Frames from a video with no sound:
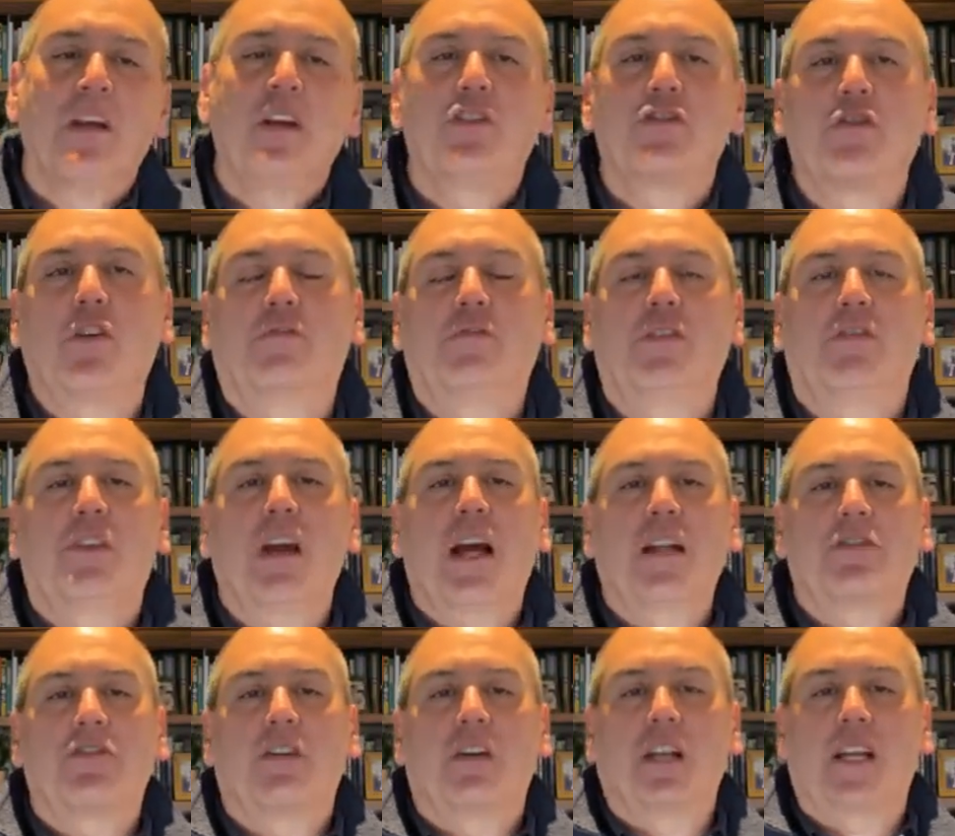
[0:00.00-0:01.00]
So if you've
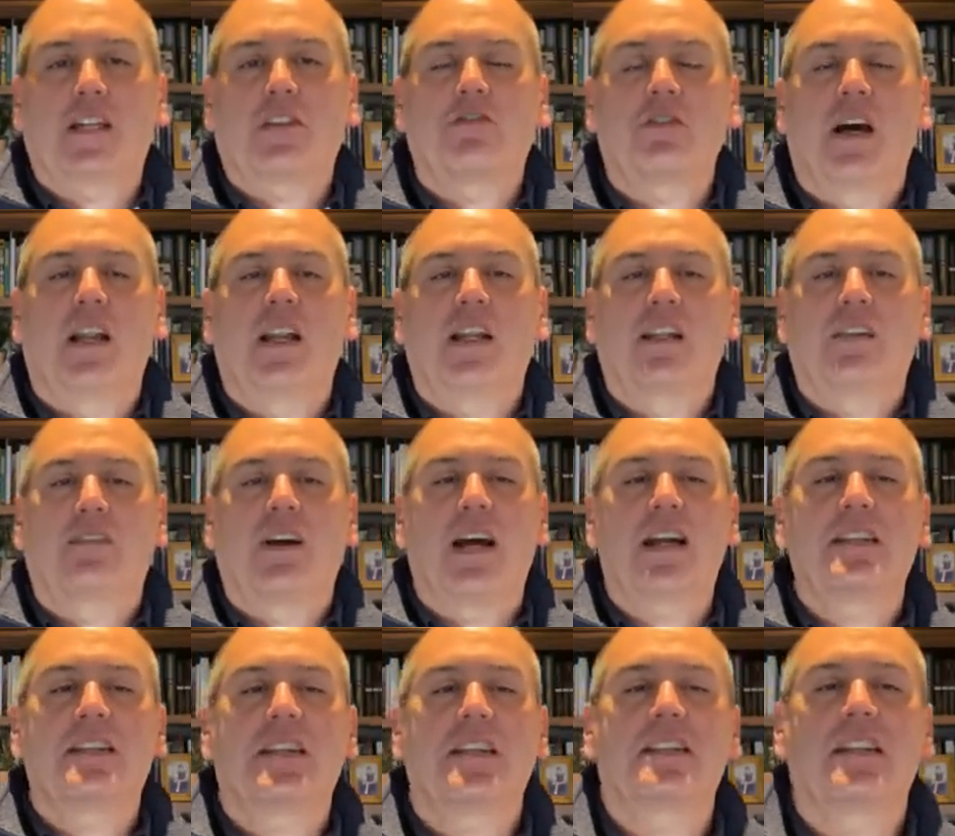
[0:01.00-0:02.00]
got your electronic
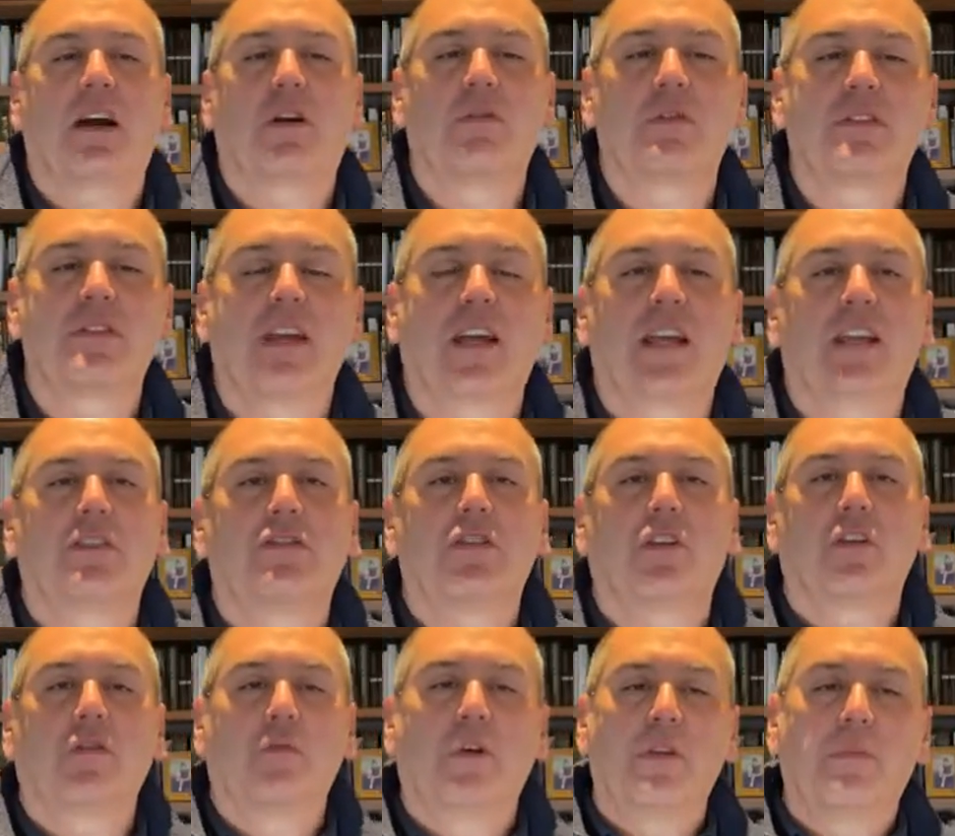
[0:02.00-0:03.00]
device, as I was saying,
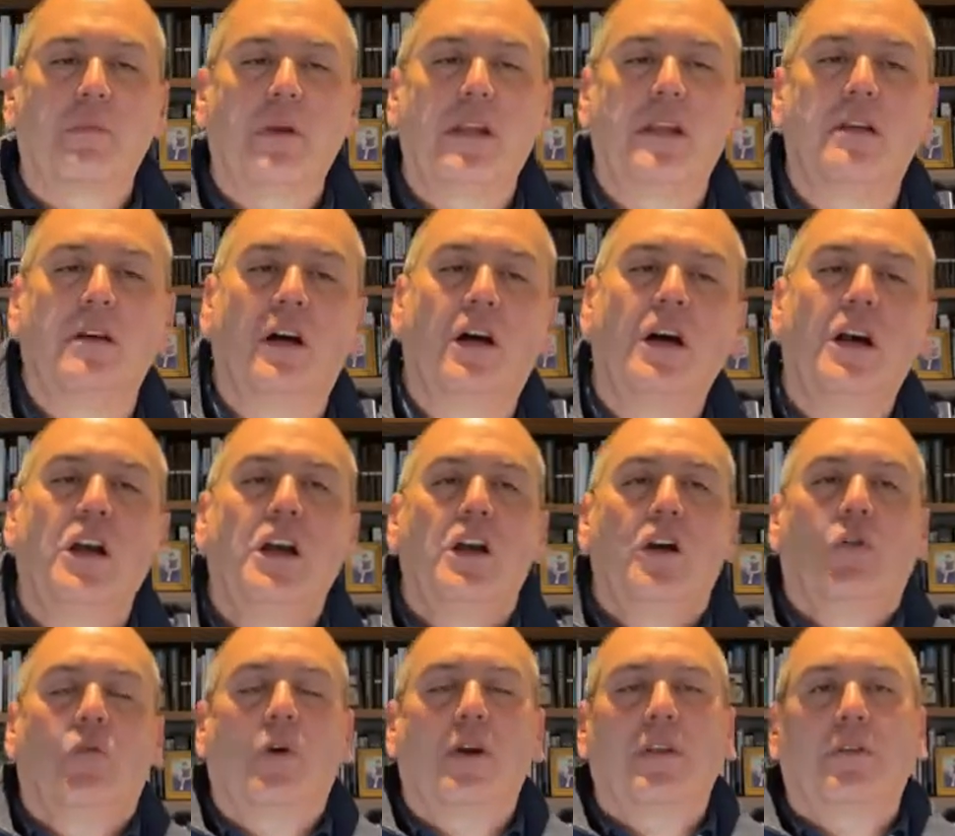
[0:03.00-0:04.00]
turn
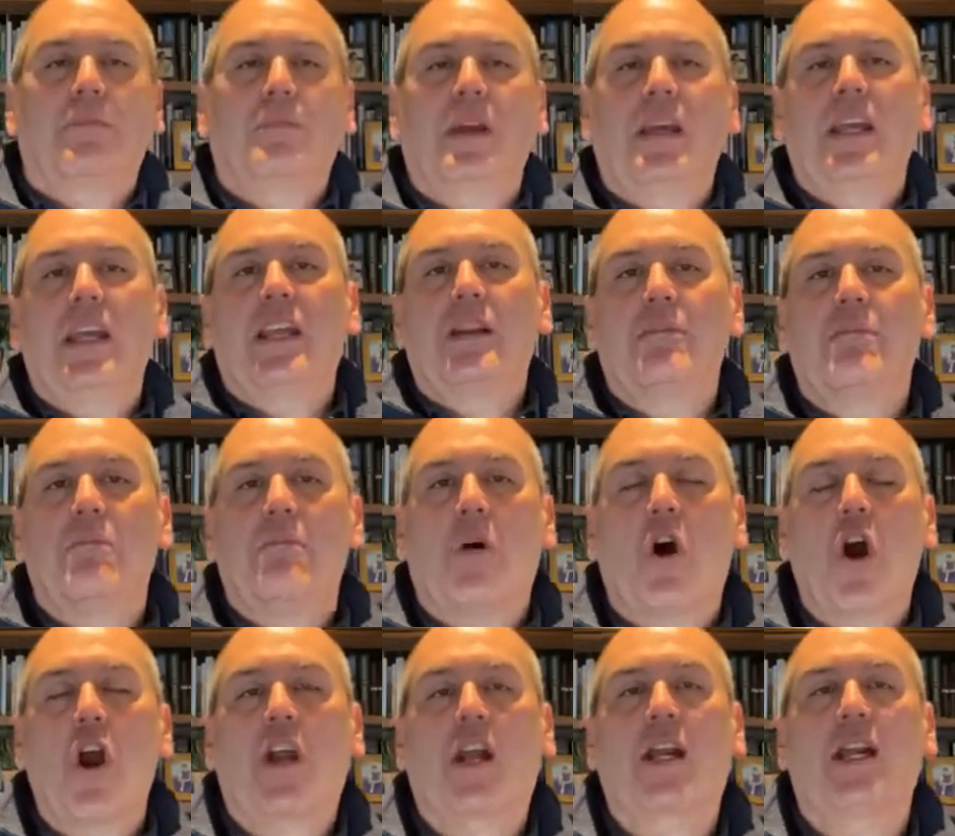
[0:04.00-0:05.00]
with me in
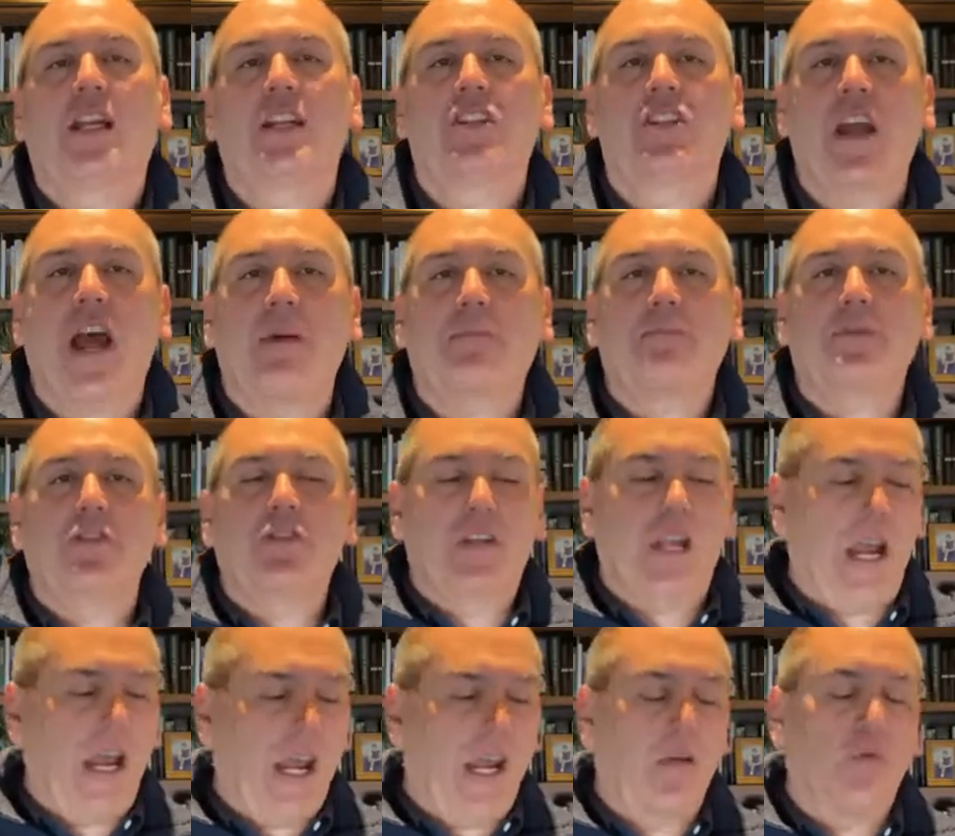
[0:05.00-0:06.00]
Mark chapter
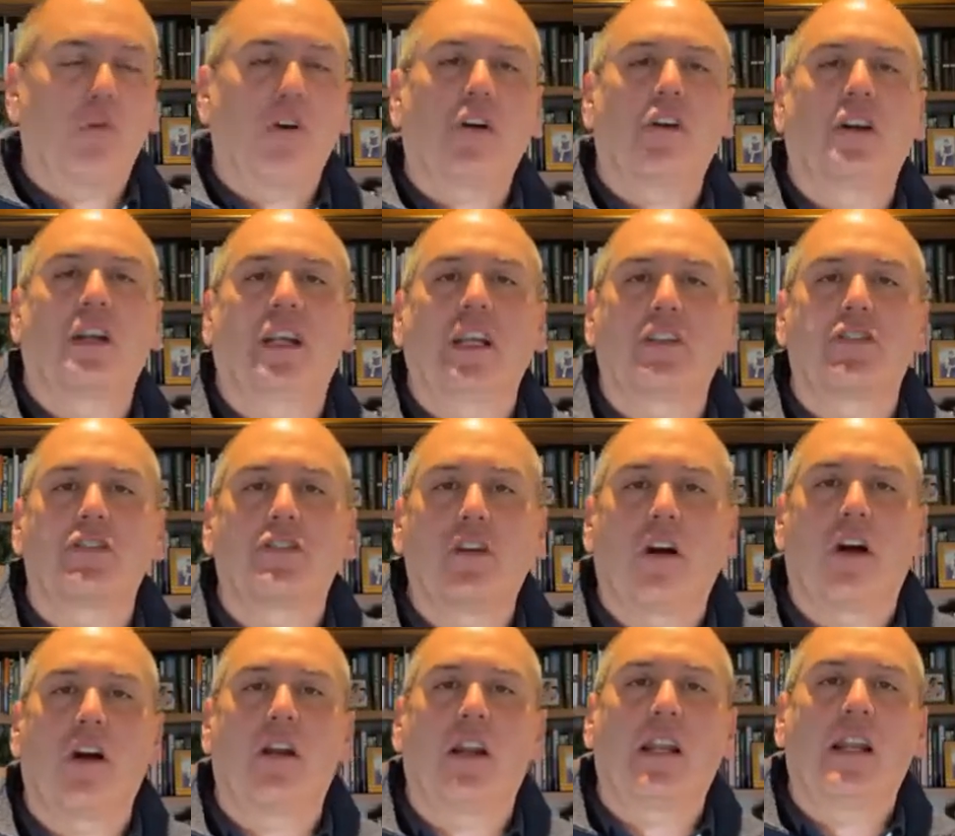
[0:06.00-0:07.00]
10. We're going to get
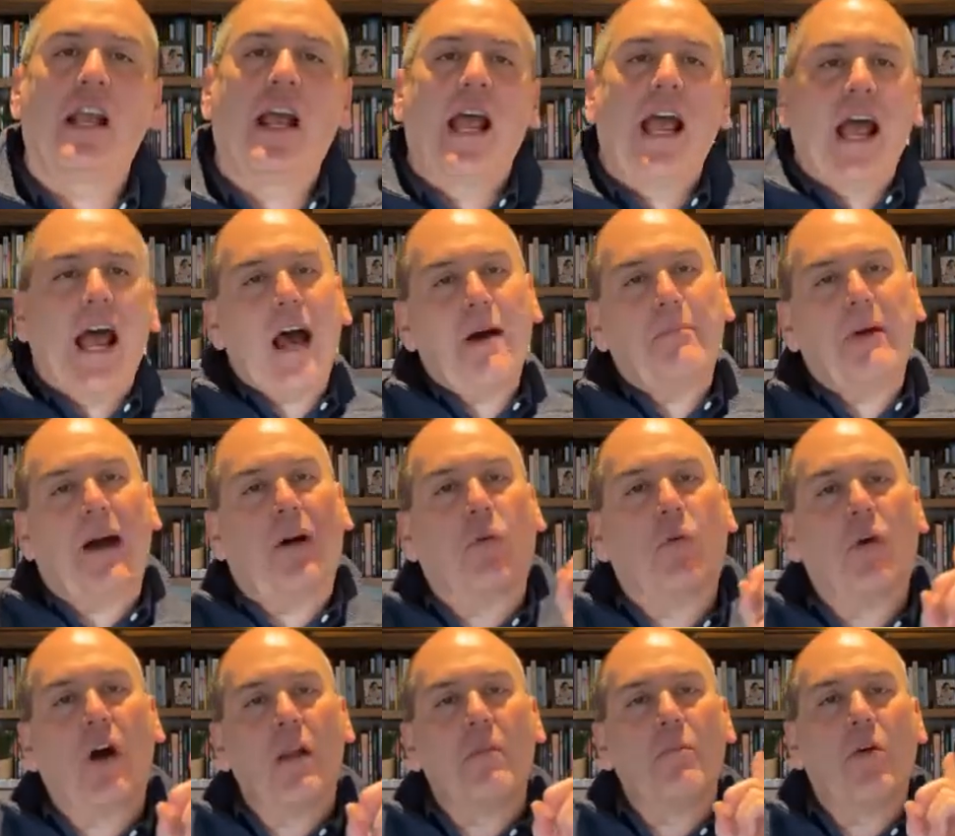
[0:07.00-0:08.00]
started. How about
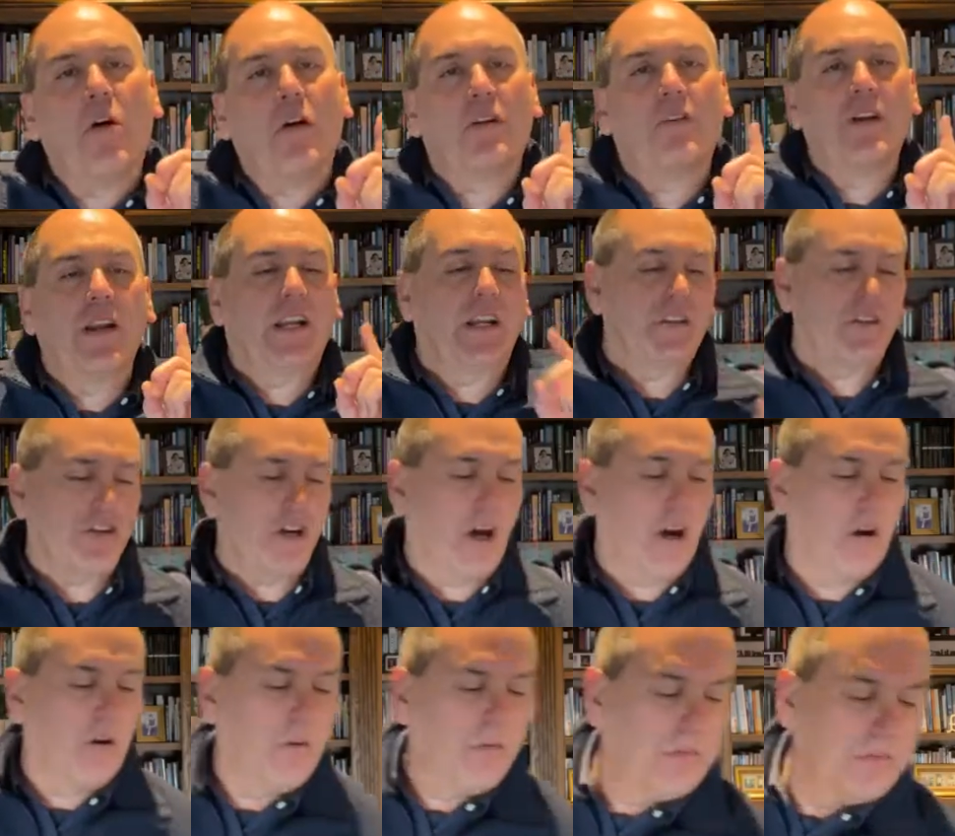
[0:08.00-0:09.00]
one more drink of
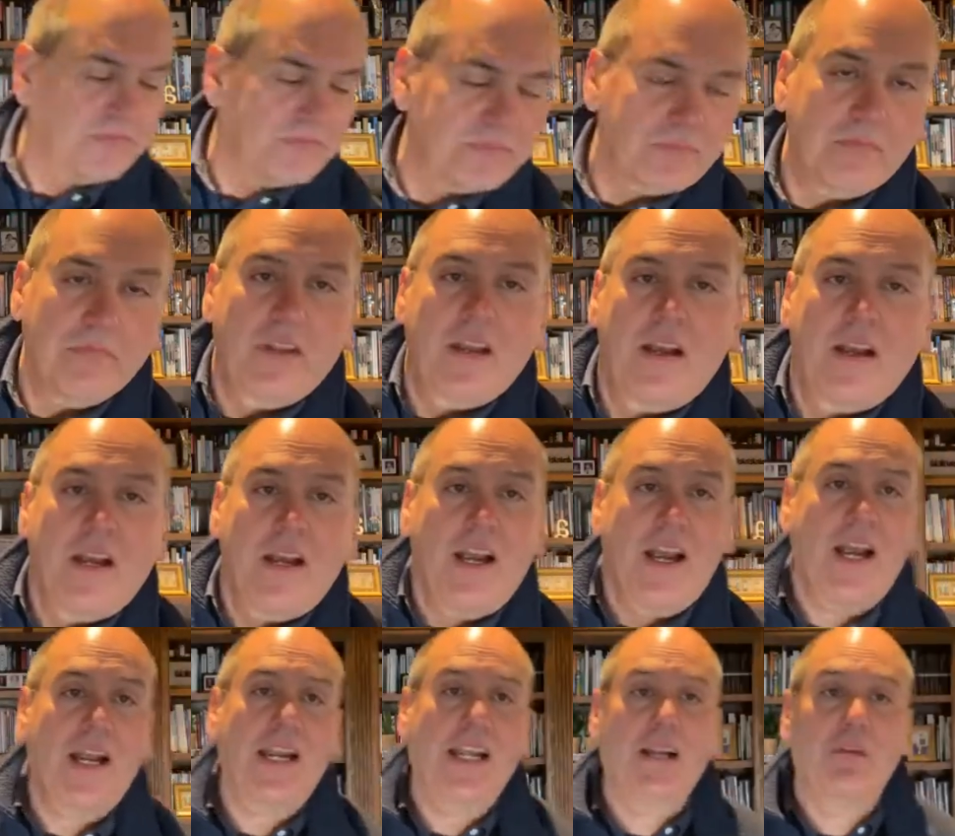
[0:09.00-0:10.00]
Joe,
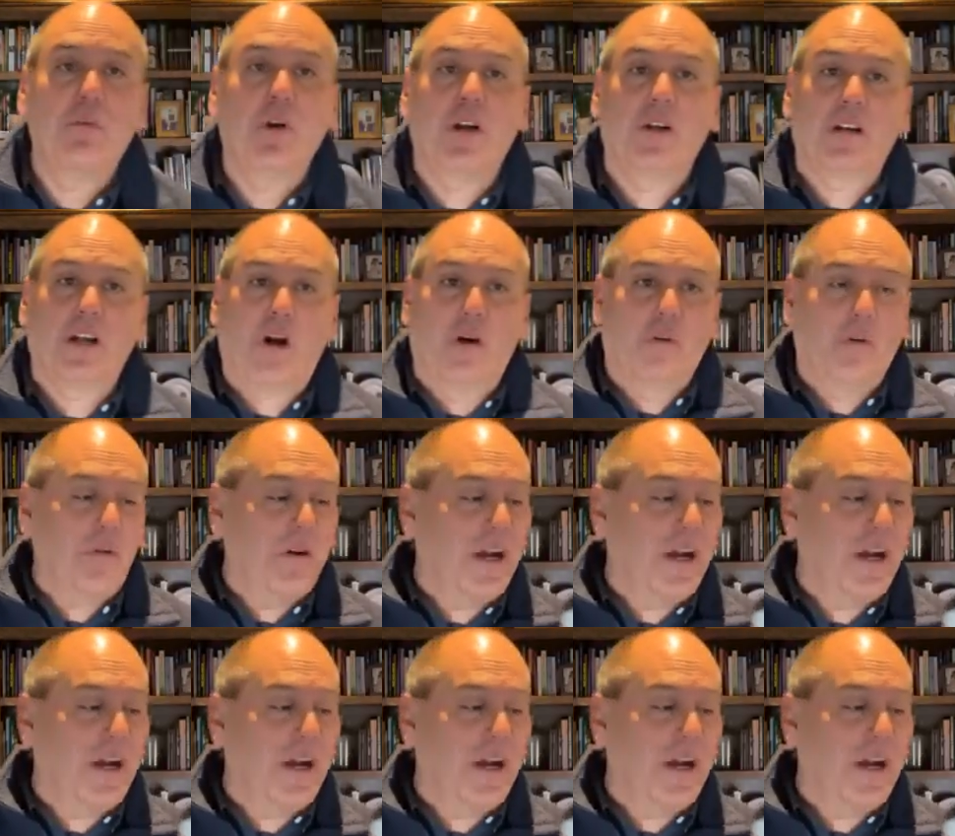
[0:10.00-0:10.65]
and then we'll go.